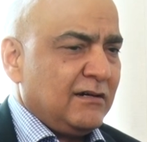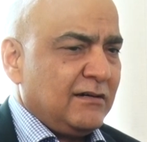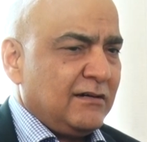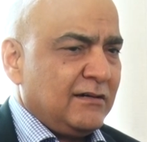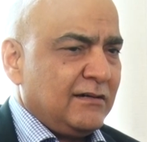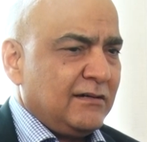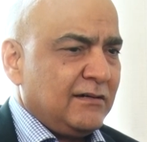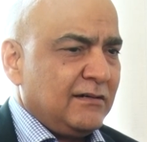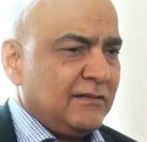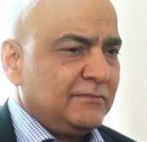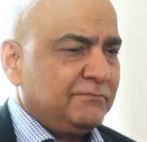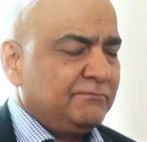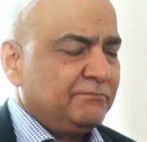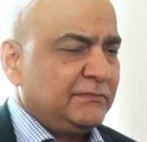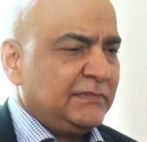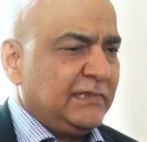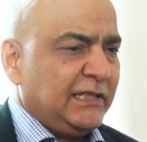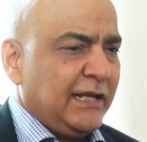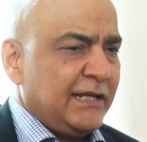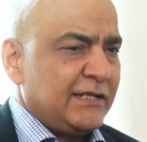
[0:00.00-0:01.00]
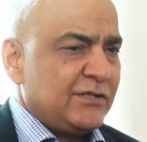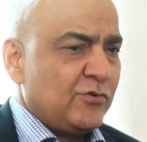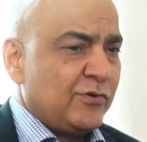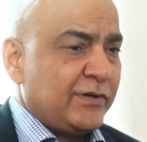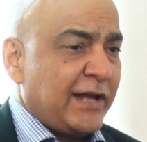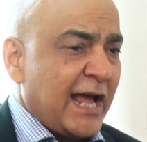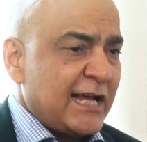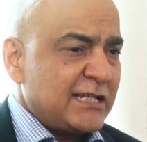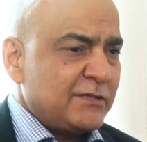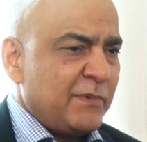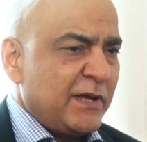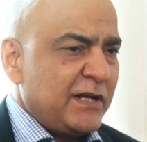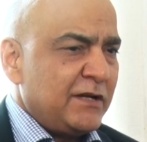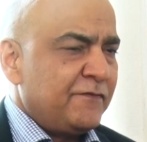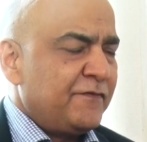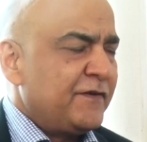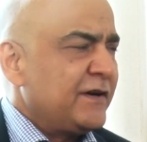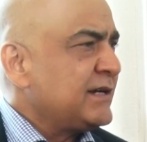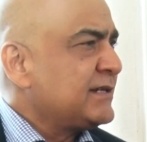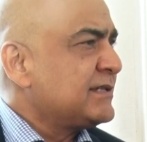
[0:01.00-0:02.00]
There is no tax
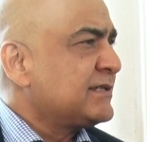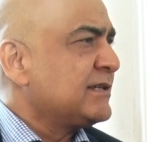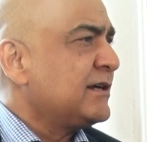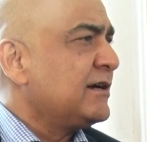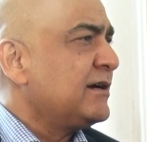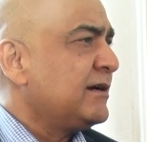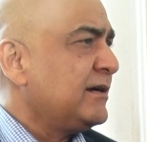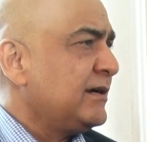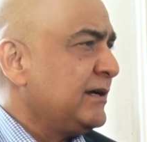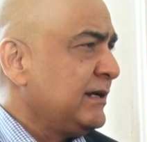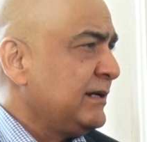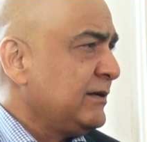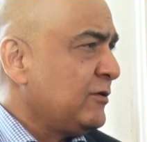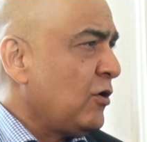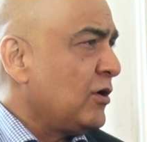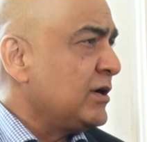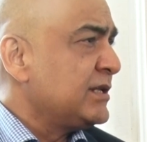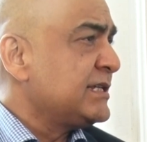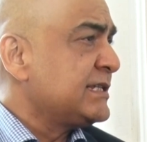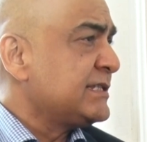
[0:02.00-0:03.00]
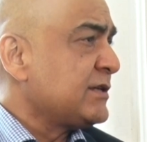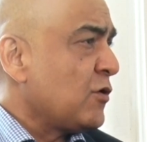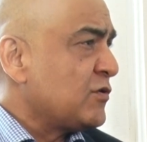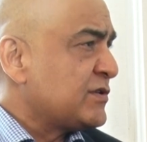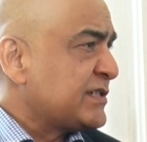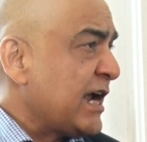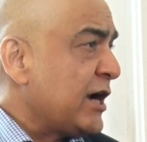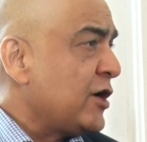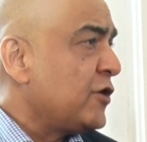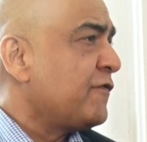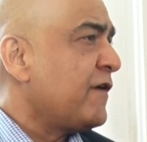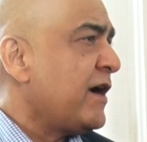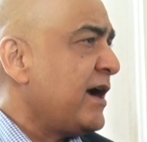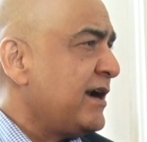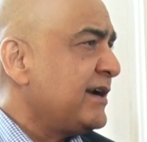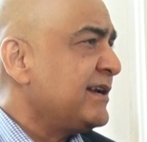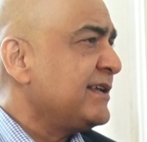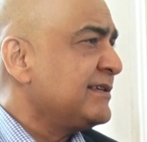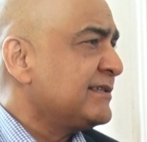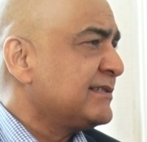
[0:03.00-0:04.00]
benefits in colleges outside of
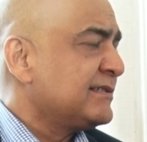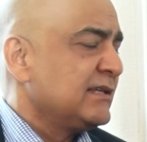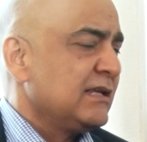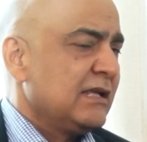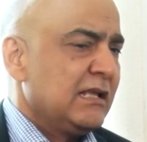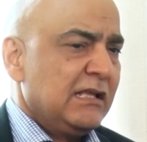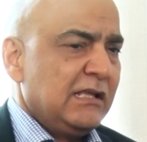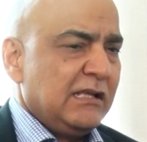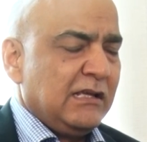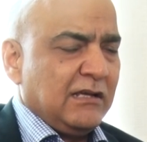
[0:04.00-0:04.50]
IITs.